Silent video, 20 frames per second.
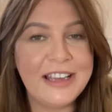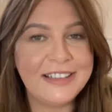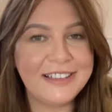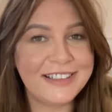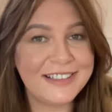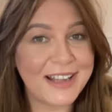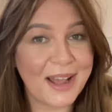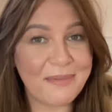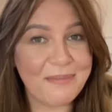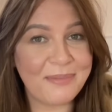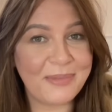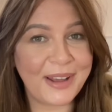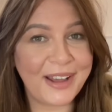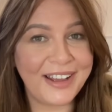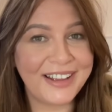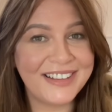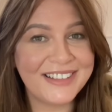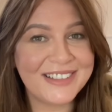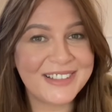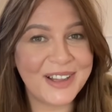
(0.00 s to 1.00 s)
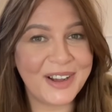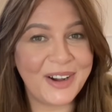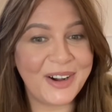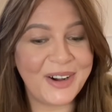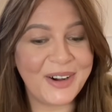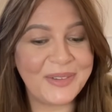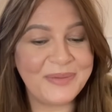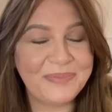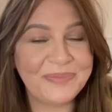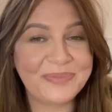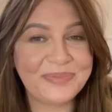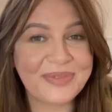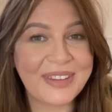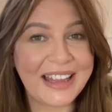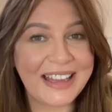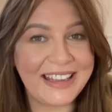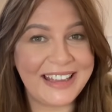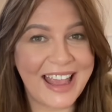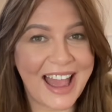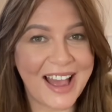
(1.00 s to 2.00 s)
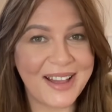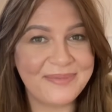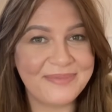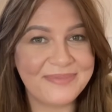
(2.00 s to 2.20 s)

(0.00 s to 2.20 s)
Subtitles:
December. So yeah.